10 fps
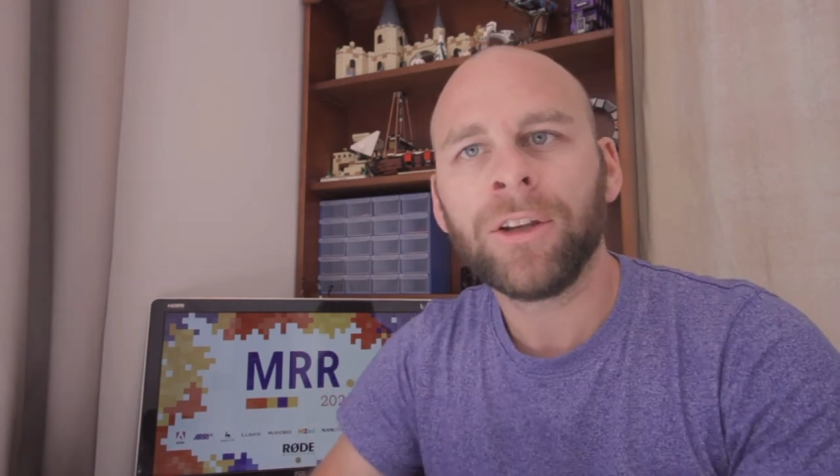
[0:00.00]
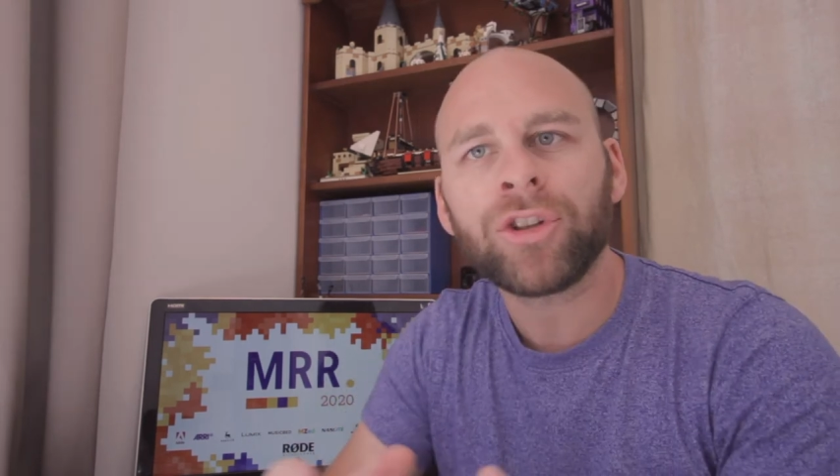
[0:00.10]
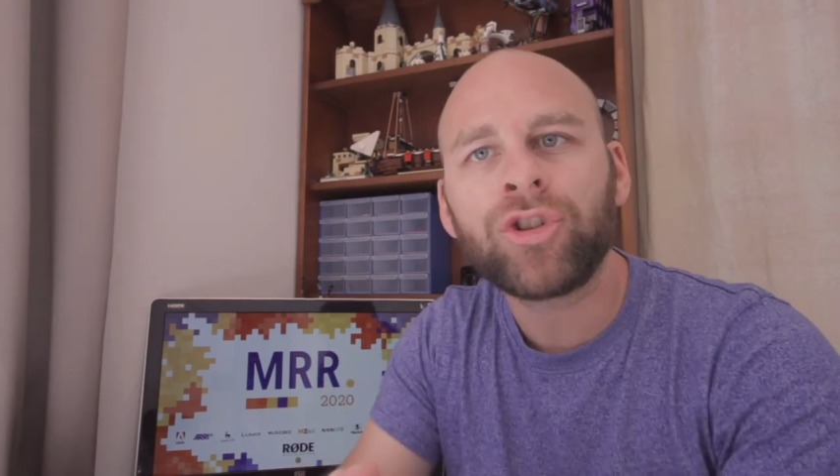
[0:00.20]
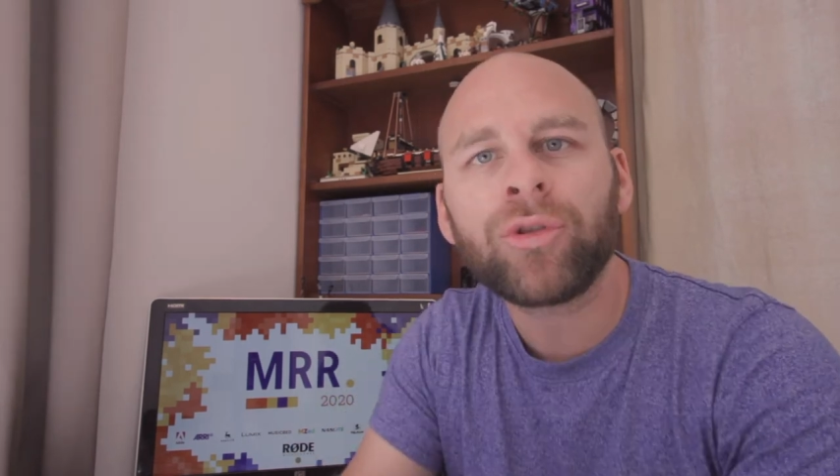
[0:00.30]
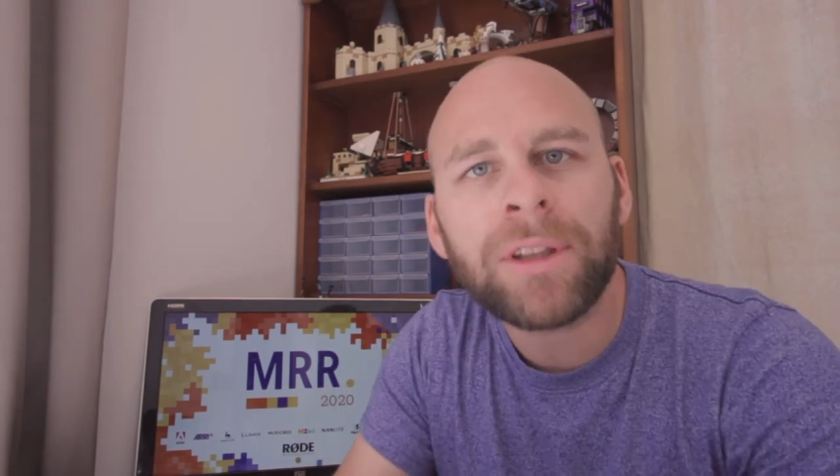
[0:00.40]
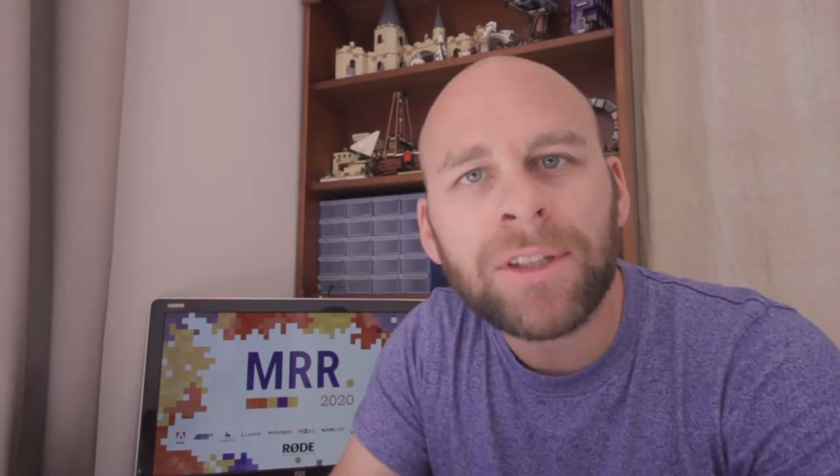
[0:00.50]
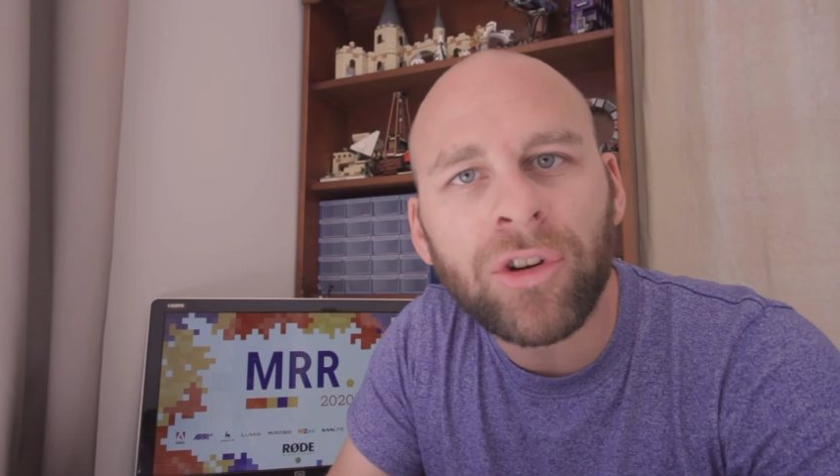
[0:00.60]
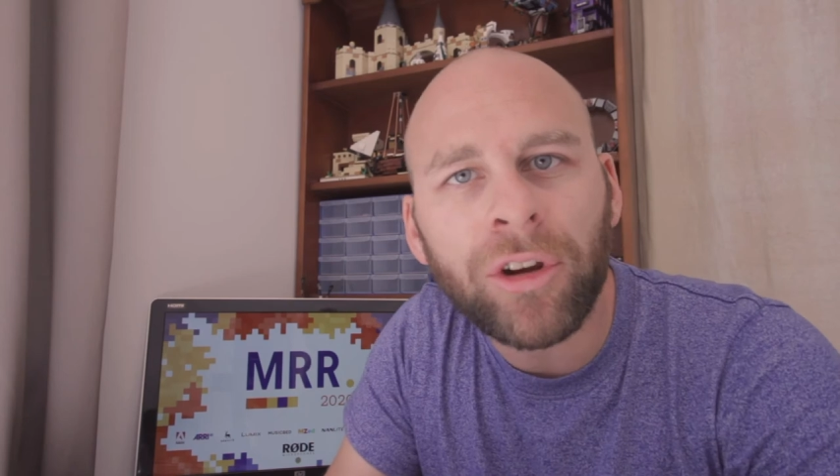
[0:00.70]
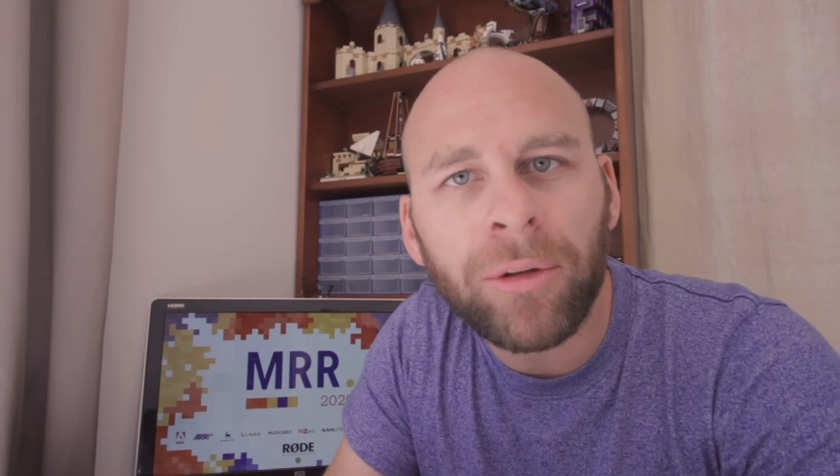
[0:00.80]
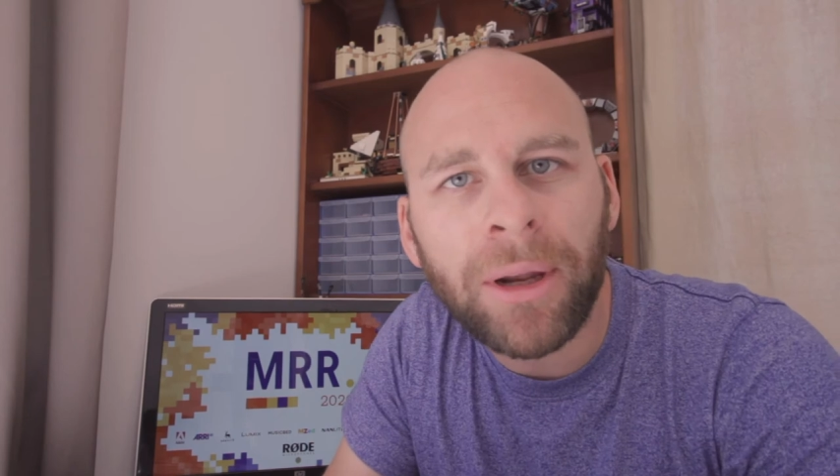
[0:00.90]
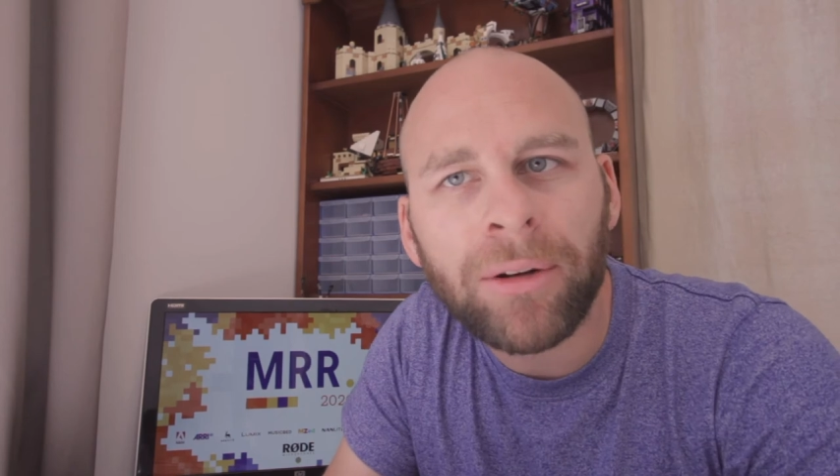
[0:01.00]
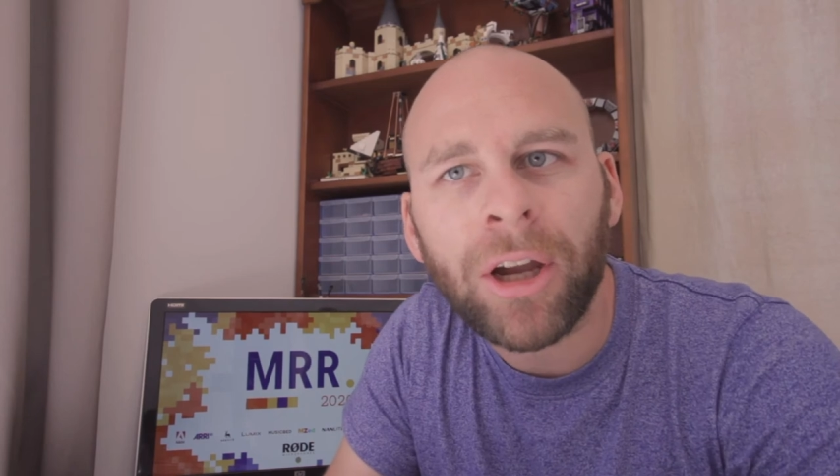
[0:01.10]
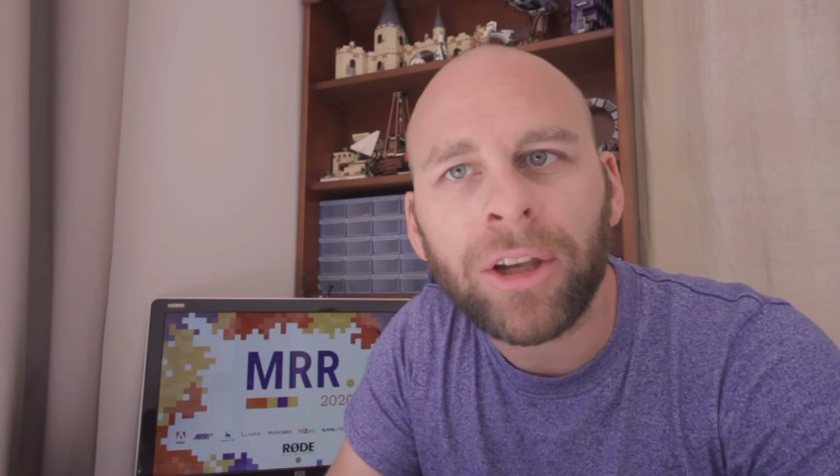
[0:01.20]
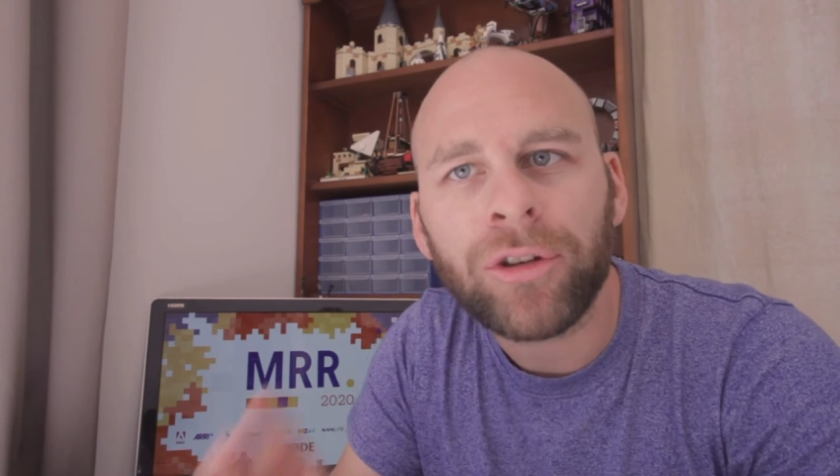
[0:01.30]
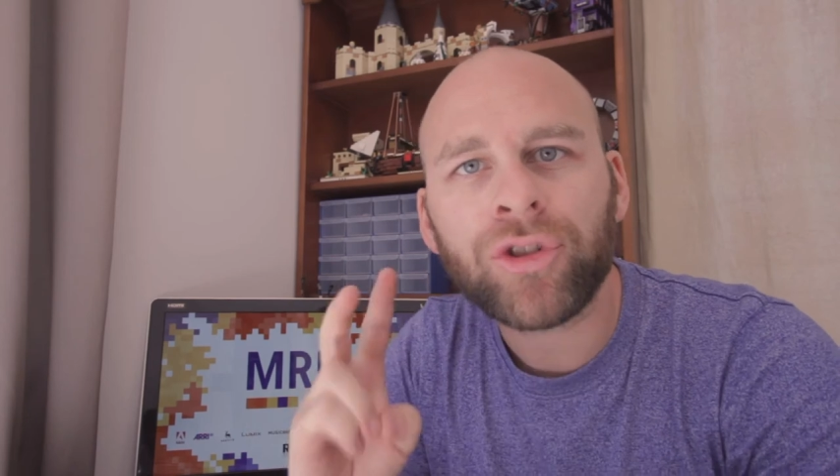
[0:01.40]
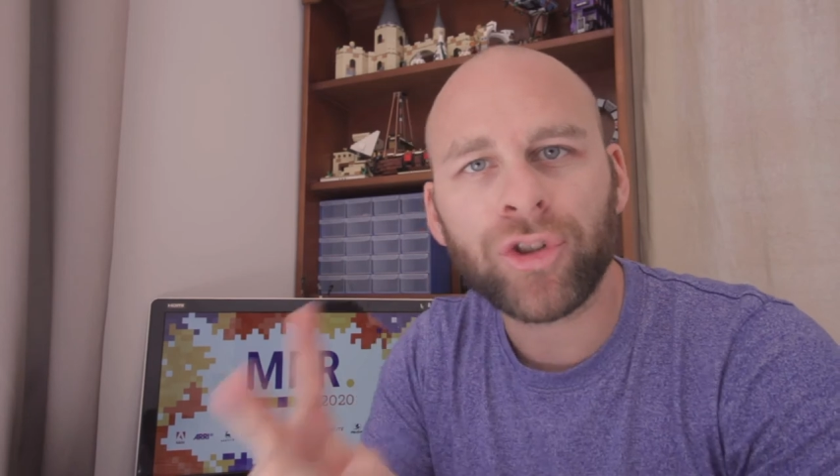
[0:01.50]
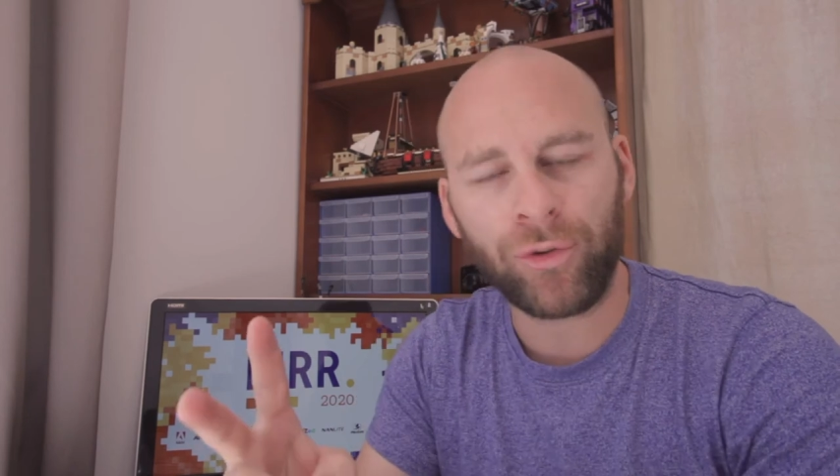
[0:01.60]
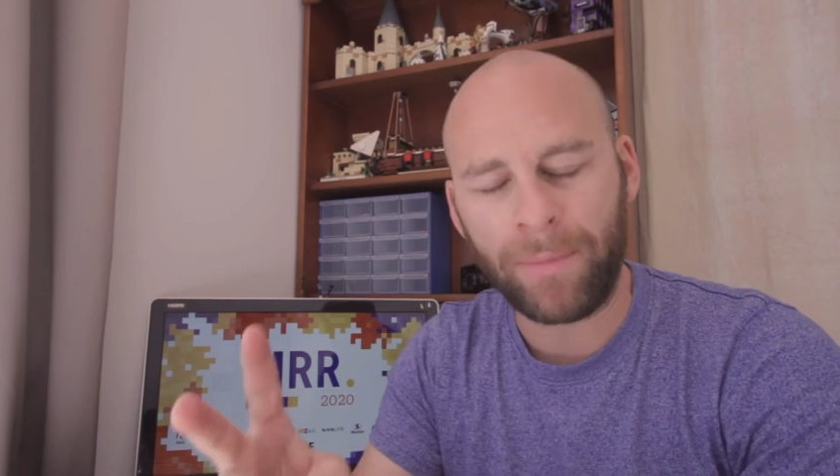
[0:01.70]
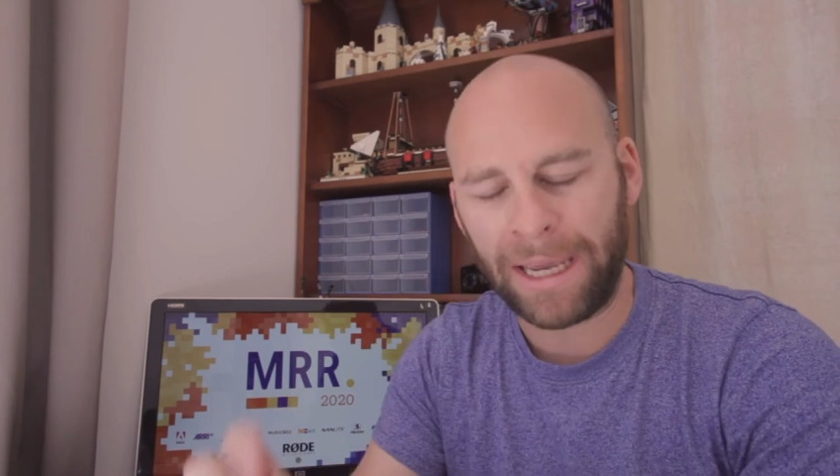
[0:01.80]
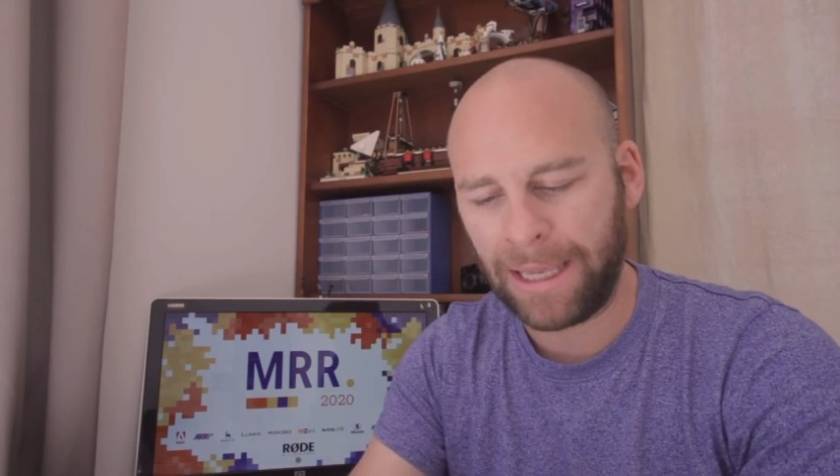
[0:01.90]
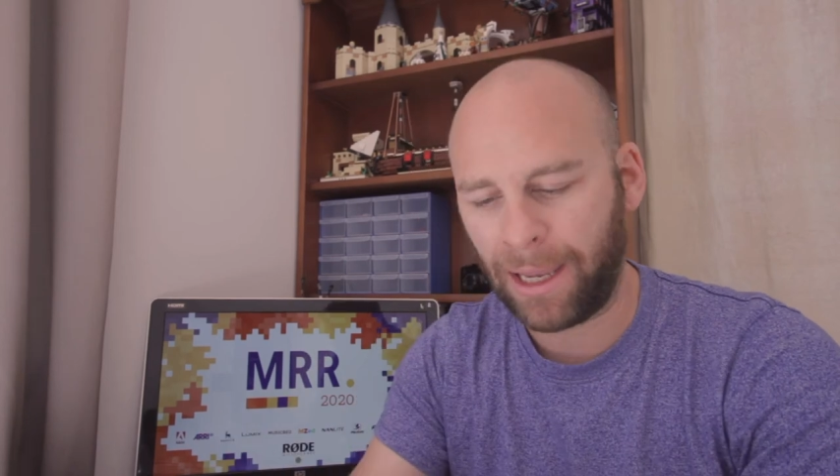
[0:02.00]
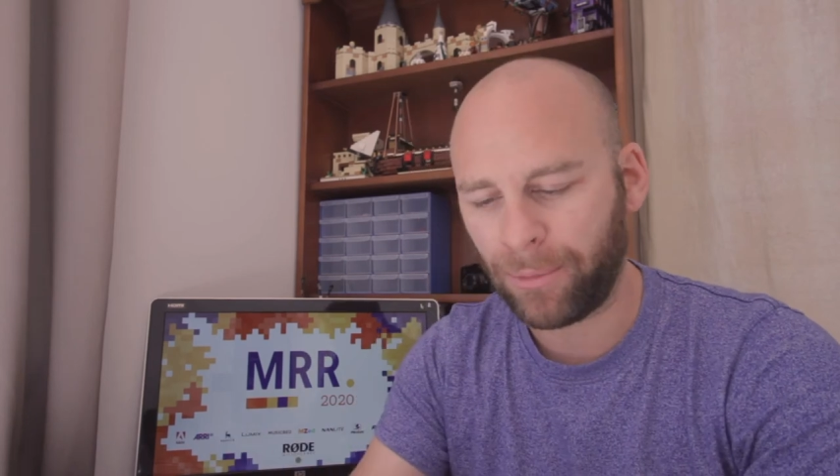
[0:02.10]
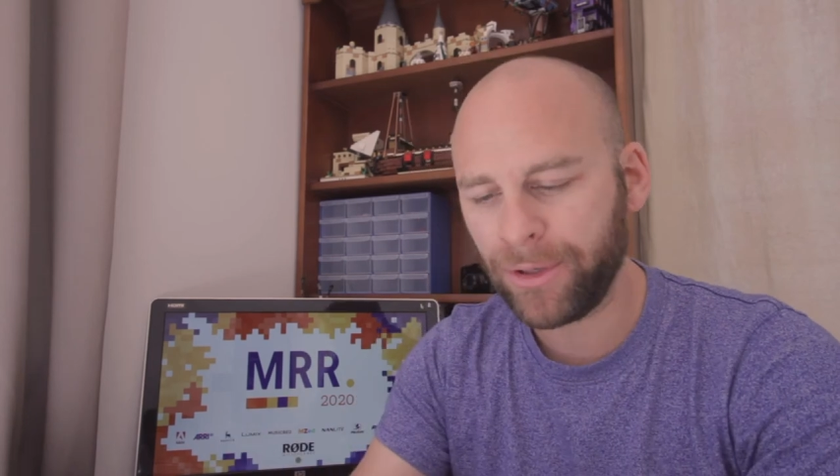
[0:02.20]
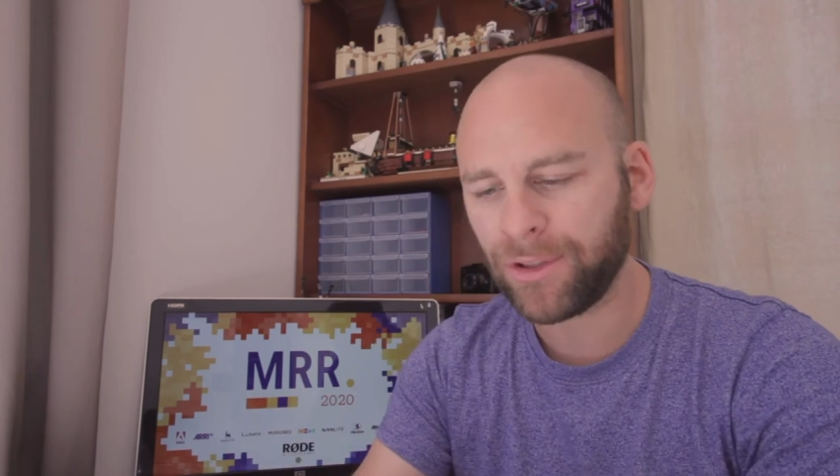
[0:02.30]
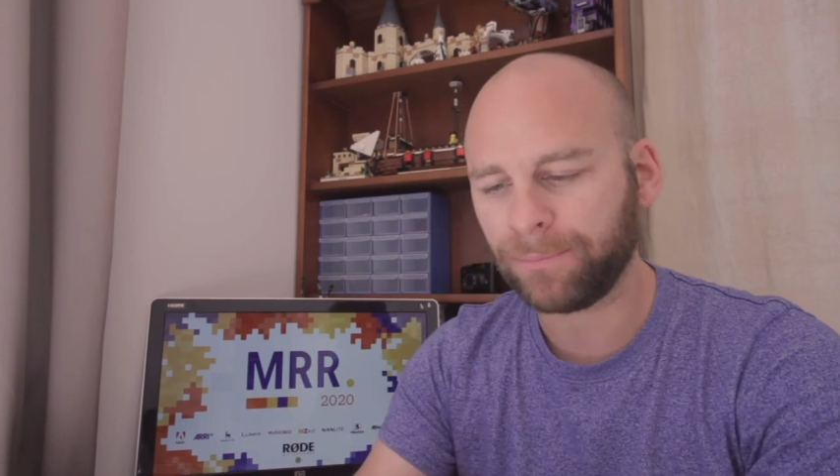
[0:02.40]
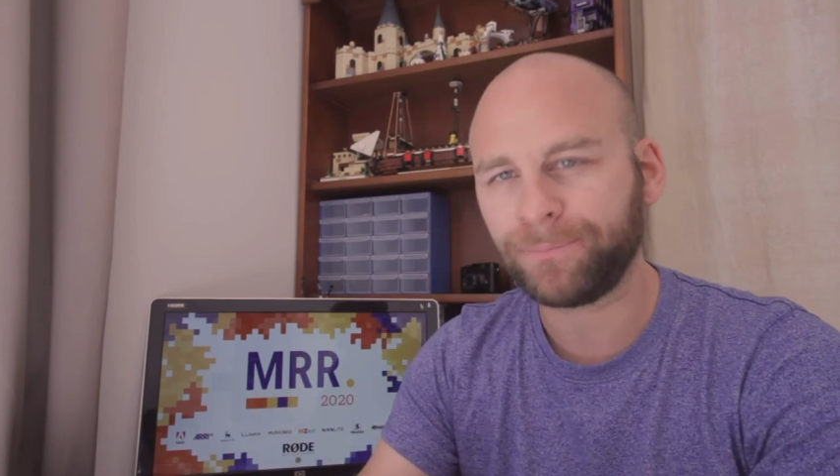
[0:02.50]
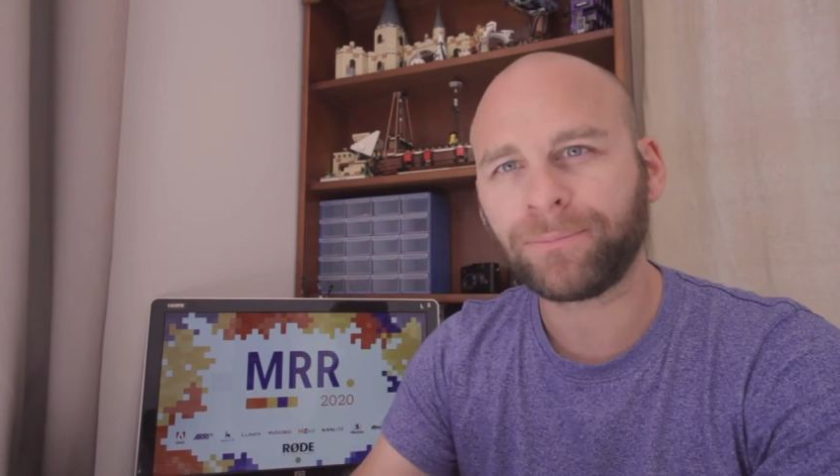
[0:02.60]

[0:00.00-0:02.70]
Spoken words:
So during this documentary, I used two main cameras.